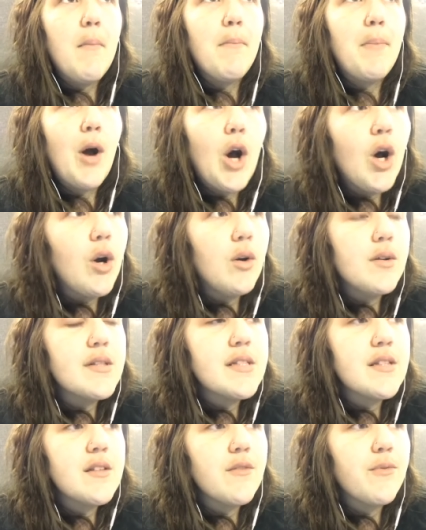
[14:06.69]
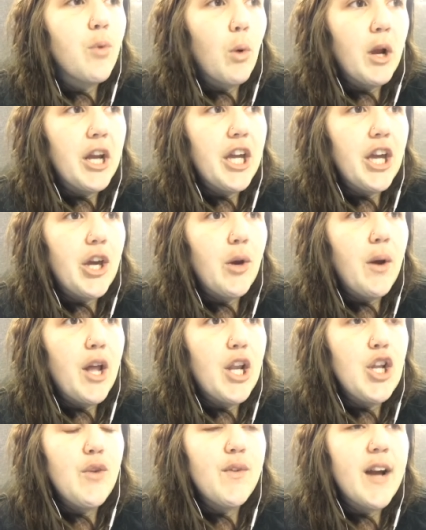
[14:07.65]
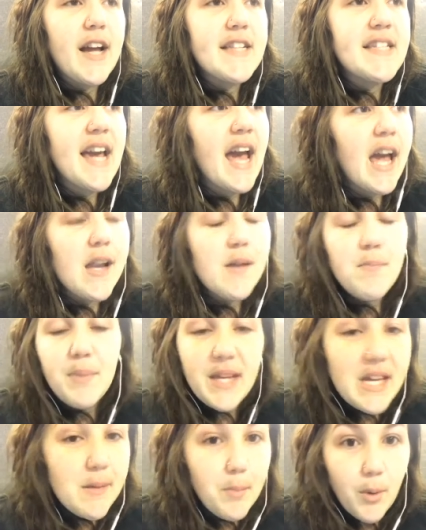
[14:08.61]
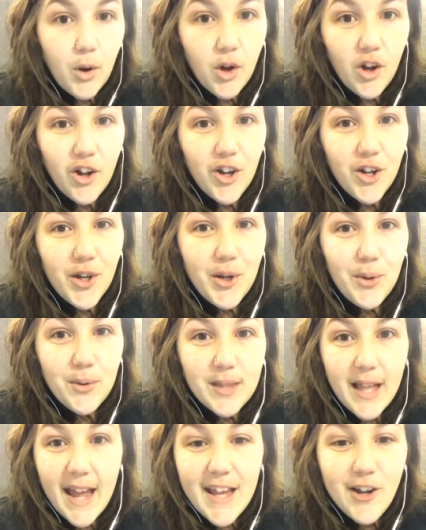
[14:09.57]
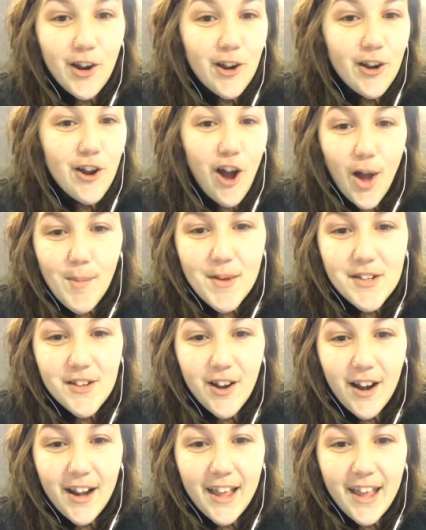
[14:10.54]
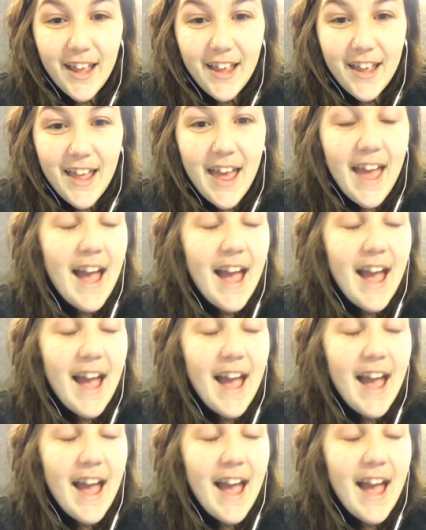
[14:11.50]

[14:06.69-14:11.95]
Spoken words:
post for you and you've got 10 people who like or comment on it